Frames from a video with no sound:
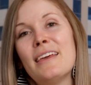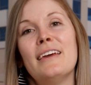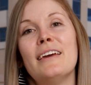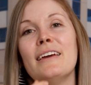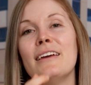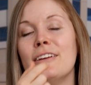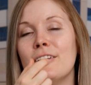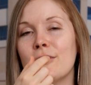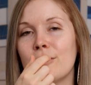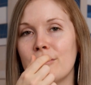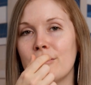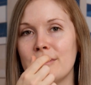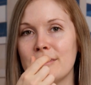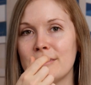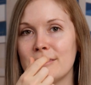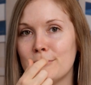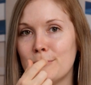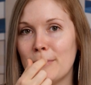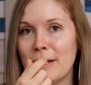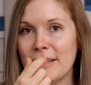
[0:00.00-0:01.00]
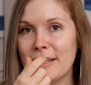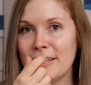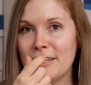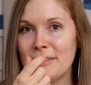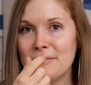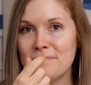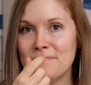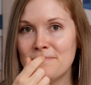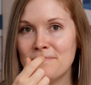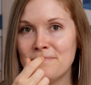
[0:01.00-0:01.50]
You're going to smell it,
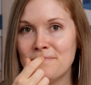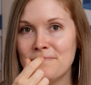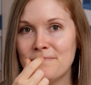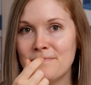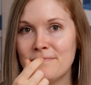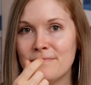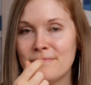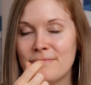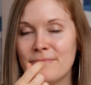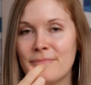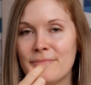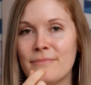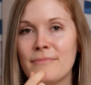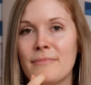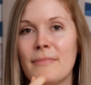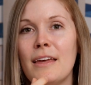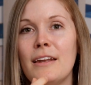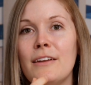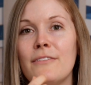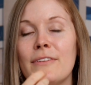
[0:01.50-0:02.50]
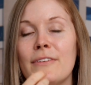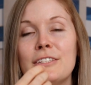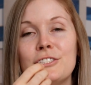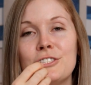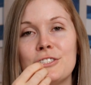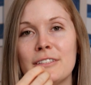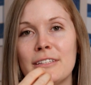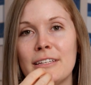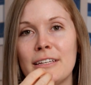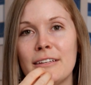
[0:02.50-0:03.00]
and
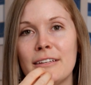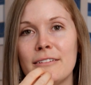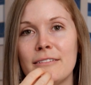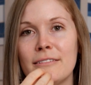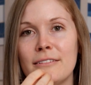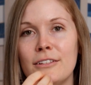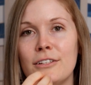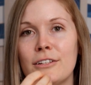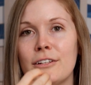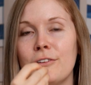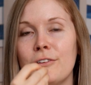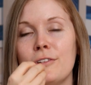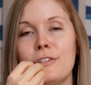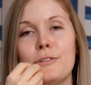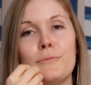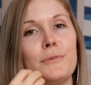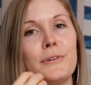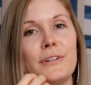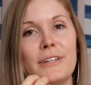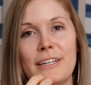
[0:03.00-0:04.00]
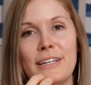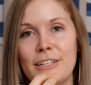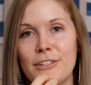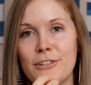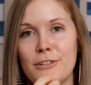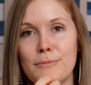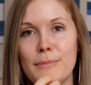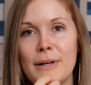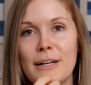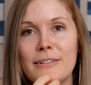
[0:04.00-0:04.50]
eventually you're going to put it in
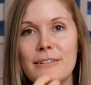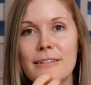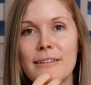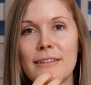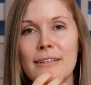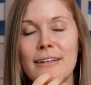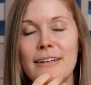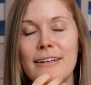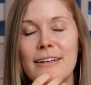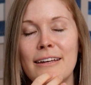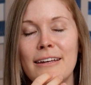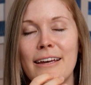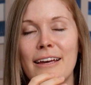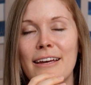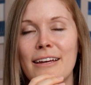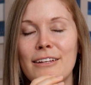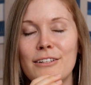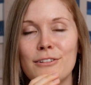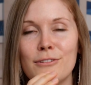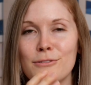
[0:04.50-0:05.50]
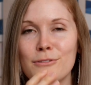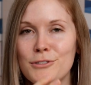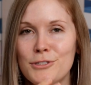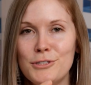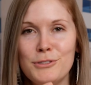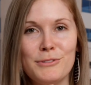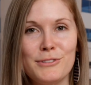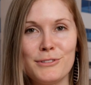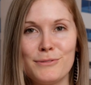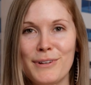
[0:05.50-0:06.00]
your mouth, and don't
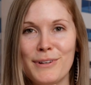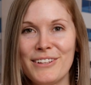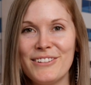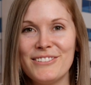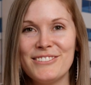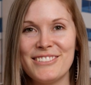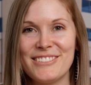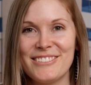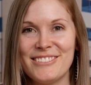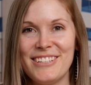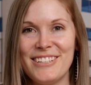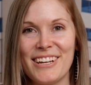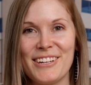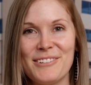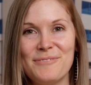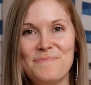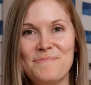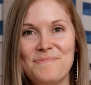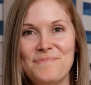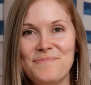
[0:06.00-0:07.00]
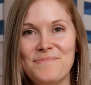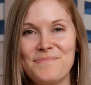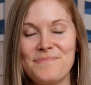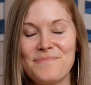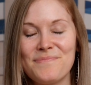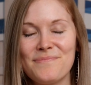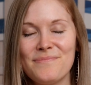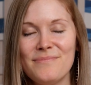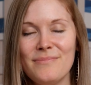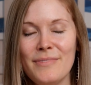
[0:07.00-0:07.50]
chew and swallow just yet.
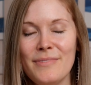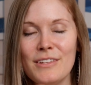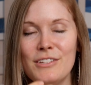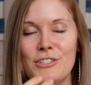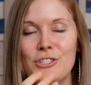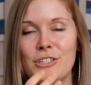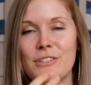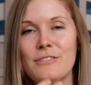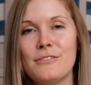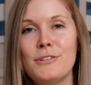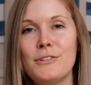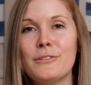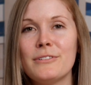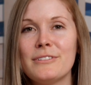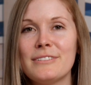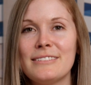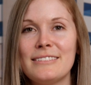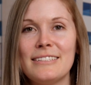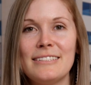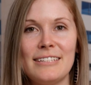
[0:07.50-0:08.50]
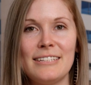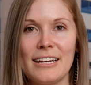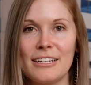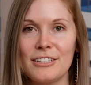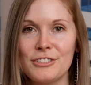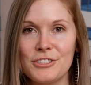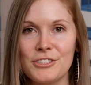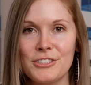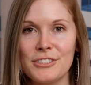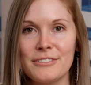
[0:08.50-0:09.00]
Just notice the
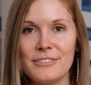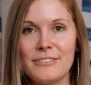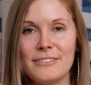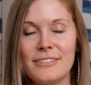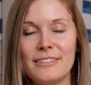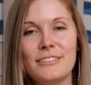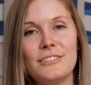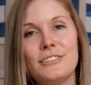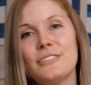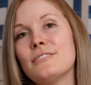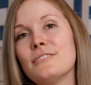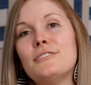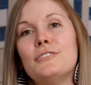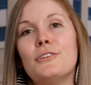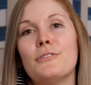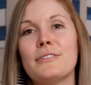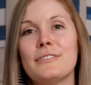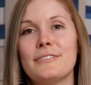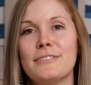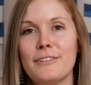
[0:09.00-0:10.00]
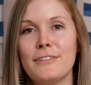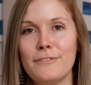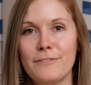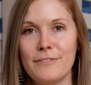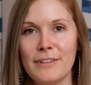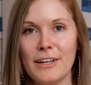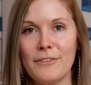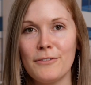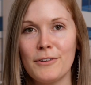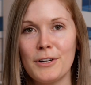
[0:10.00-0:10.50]
textures, just notice the
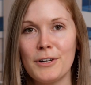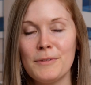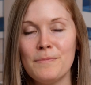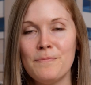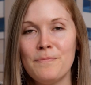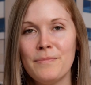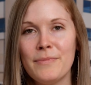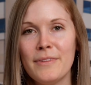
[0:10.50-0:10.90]
flavor.